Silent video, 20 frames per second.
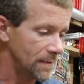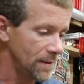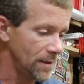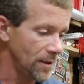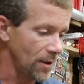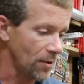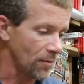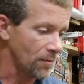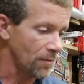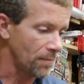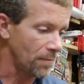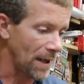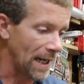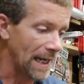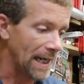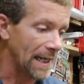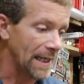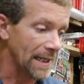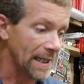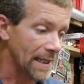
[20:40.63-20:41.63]
you know,
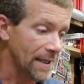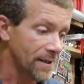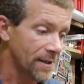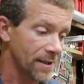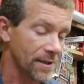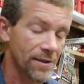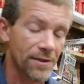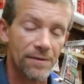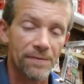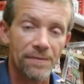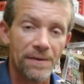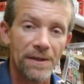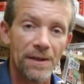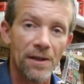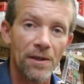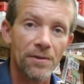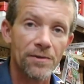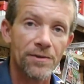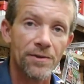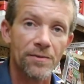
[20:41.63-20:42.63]
buying a custom
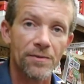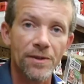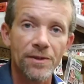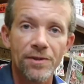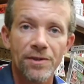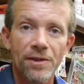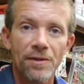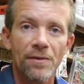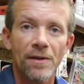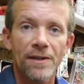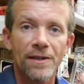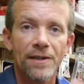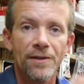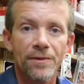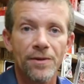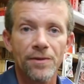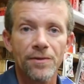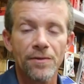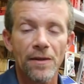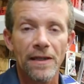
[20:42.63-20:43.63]
fit holster. We'll see what
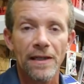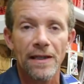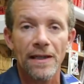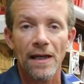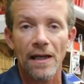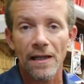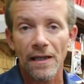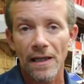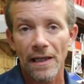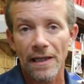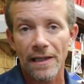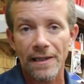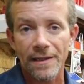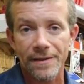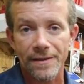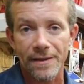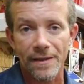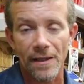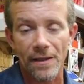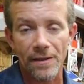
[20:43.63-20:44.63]
they'll do, and I, like I
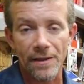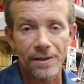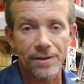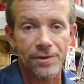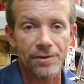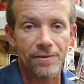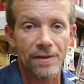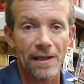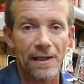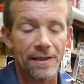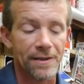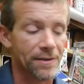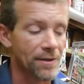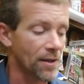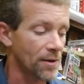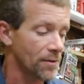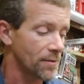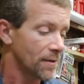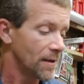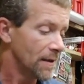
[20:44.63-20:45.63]
said, I'll let you guys
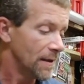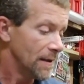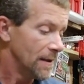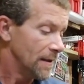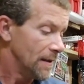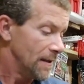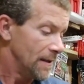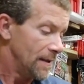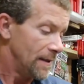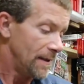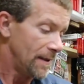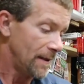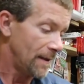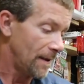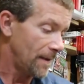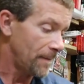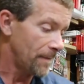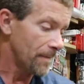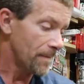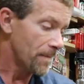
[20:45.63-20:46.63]
know.
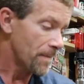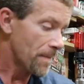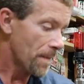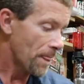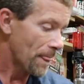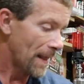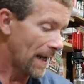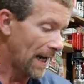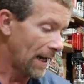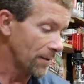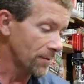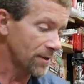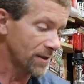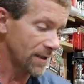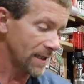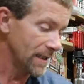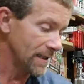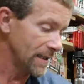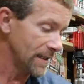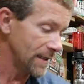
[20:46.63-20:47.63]
Um, I will
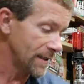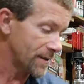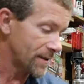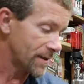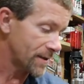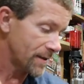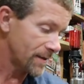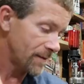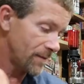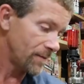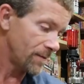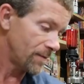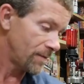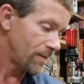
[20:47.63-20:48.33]
say this.